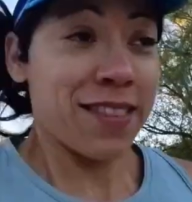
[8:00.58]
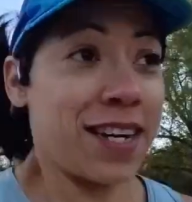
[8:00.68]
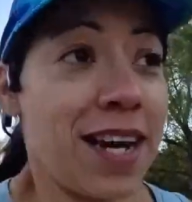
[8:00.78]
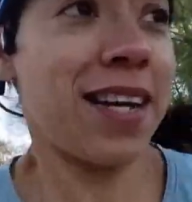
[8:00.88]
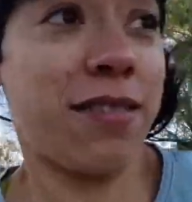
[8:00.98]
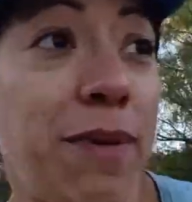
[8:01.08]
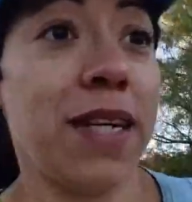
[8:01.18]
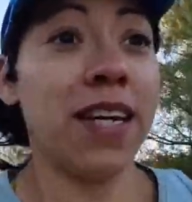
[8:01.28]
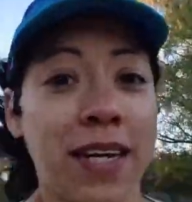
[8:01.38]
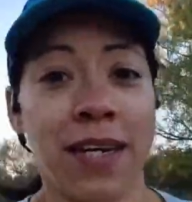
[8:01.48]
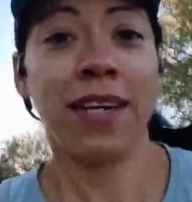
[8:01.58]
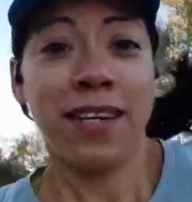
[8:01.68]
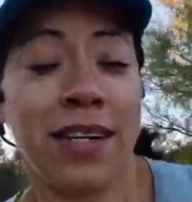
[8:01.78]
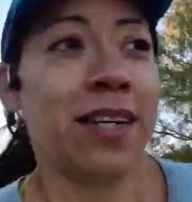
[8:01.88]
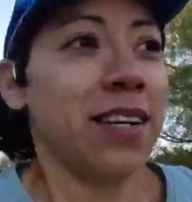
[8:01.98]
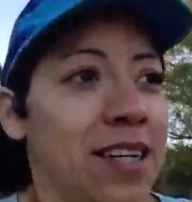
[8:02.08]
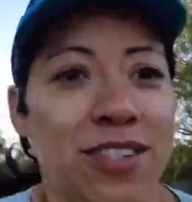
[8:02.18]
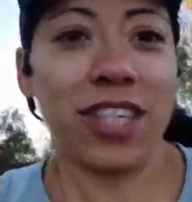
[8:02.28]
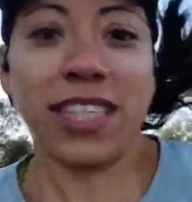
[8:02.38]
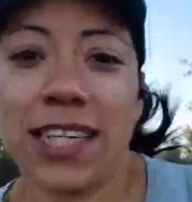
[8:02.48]
than it has been.
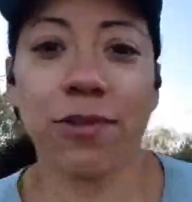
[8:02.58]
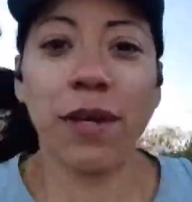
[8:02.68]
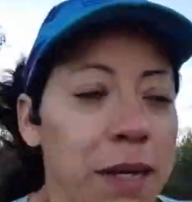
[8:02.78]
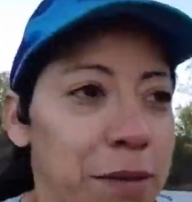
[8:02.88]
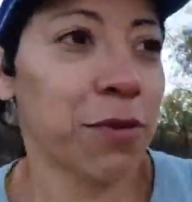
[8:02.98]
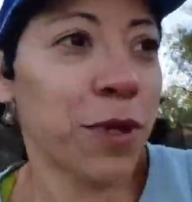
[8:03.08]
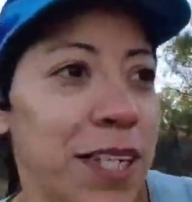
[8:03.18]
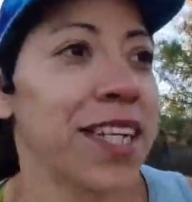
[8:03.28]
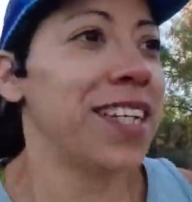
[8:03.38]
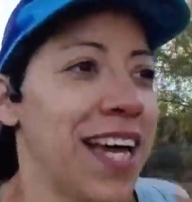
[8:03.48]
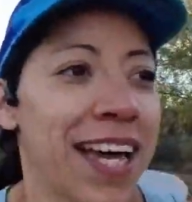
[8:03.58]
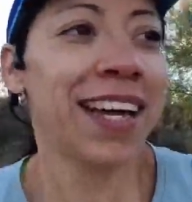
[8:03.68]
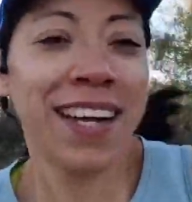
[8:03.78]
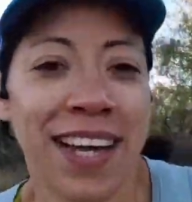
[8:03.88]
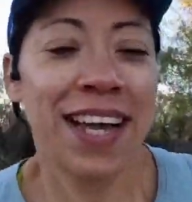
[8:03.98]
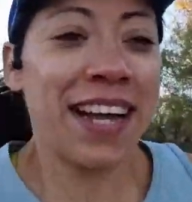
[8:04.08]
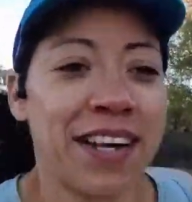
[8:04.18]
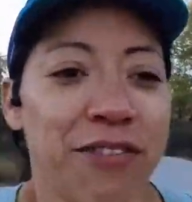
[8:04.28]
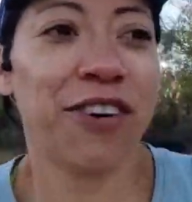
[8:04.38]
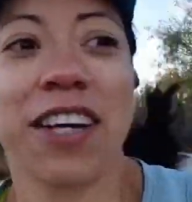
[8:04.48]
Just last week I was running in
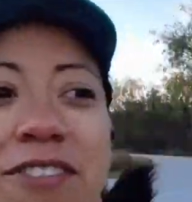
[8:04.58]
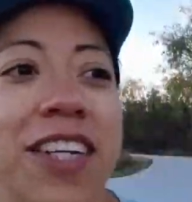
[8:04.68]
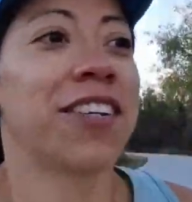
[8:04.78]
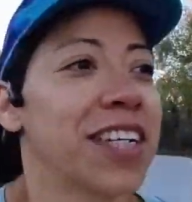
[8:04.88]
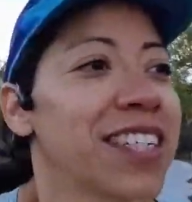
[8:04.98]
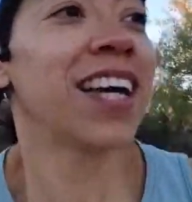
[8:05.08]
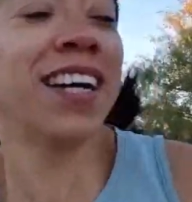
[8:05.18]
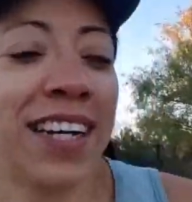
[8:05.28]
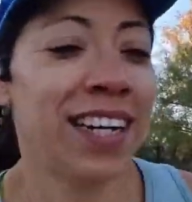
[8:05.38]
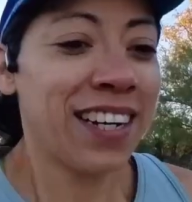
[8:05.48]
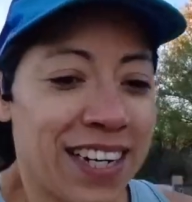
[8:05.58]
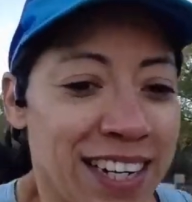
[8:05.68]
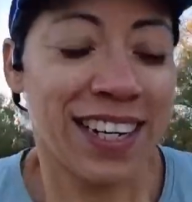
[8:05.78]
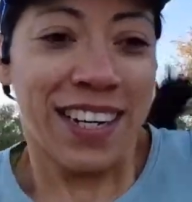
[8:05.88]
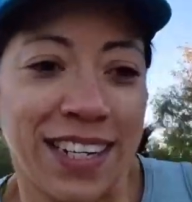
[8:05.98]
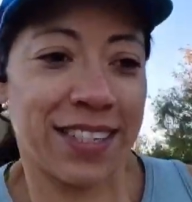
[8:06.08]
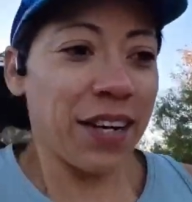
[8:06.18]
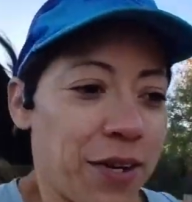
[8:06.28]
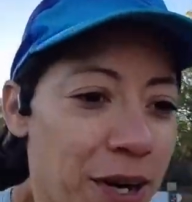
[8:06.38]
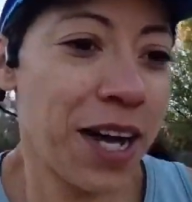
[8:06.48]
85 degrees.
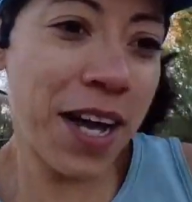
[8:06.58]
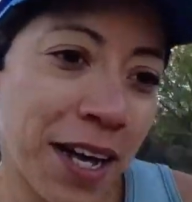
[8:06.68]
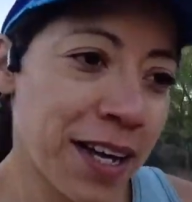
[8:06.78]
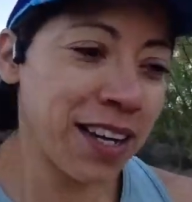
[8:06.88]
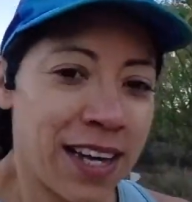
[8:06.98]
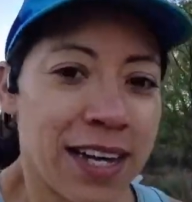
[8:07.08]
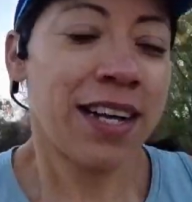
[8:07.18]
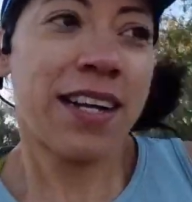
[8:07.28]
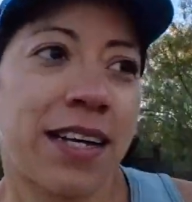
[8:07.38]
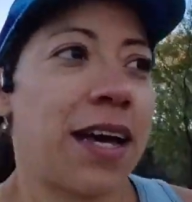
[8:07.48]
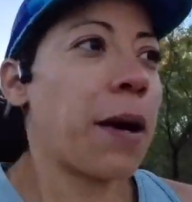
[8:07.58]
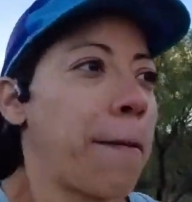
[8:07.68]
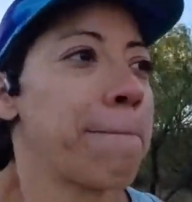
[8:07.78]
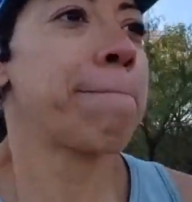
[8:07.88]
So, yeah.